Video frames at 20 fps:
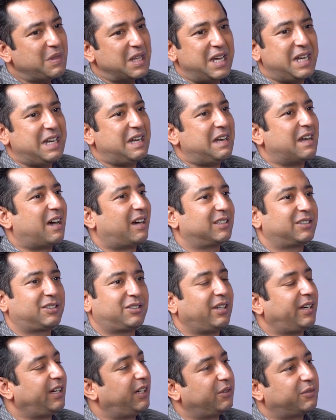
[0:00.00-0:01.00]
in last
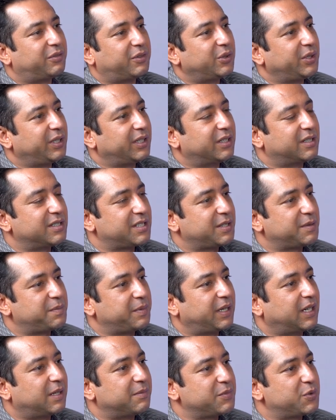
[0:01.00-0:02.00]
3 to 4 years has
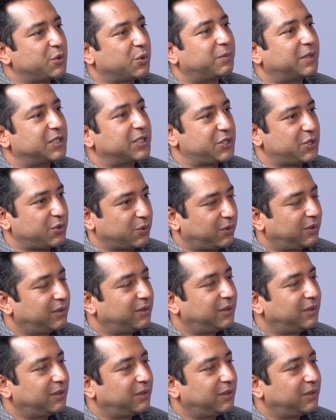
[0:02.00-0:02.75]
become so much so.